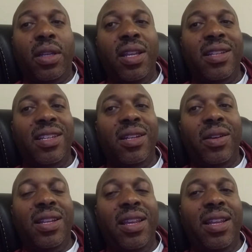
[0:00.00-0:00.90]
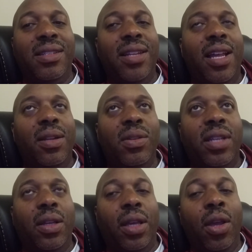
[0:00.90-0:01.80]
And it's not, don't
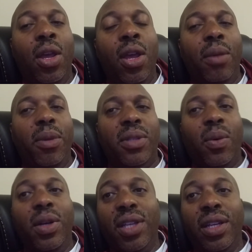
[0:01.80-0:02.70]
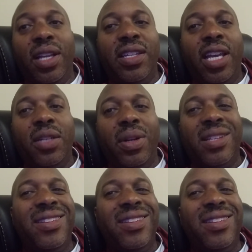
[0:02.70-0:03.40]
say, okay, people say, well, it's going to get saturated.